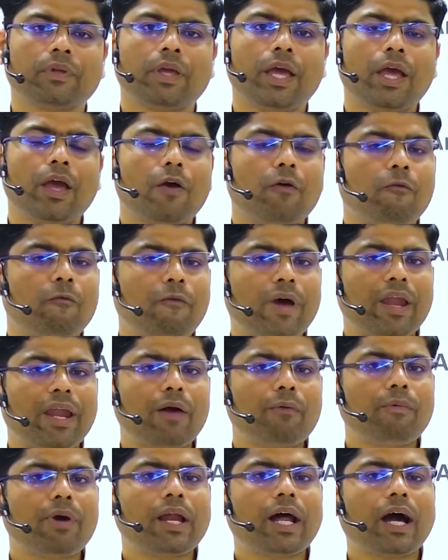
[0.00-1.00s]

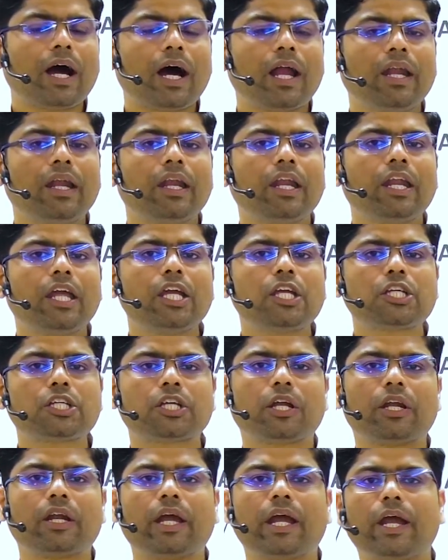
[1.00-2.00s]
Whenever a
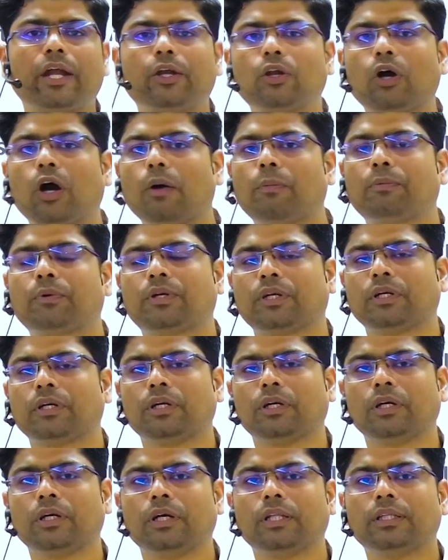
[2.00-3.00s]
nation adopts
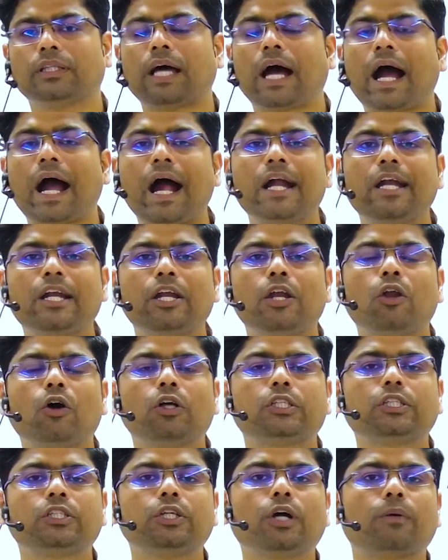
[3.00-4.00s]
the
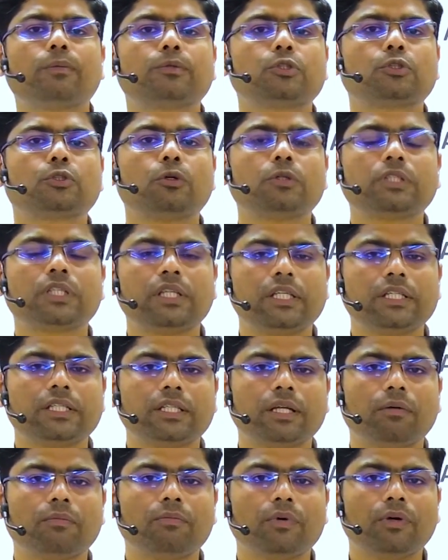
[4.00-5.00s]
ideology of
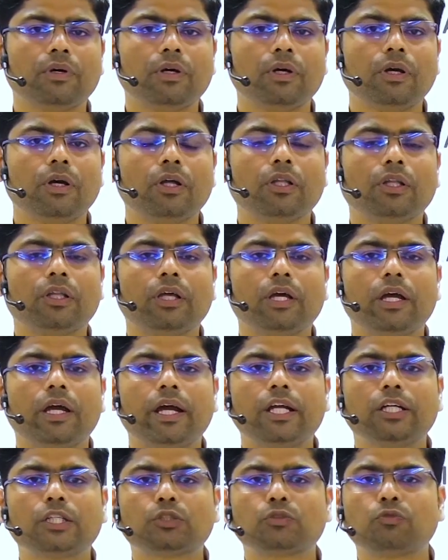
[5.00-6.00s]
socialism,
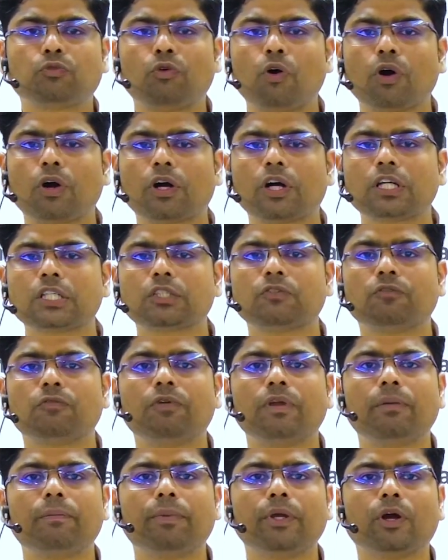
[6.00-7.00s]
its focus
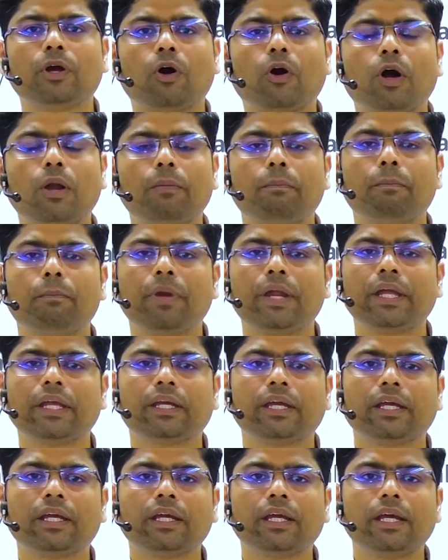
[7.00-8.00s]
will be on
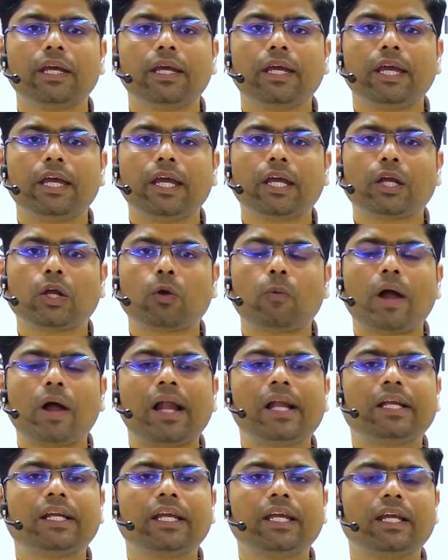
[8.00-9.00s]
bringing
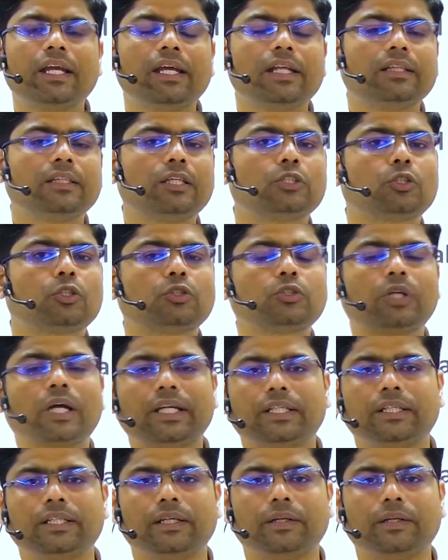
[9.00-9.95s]
equality in the society.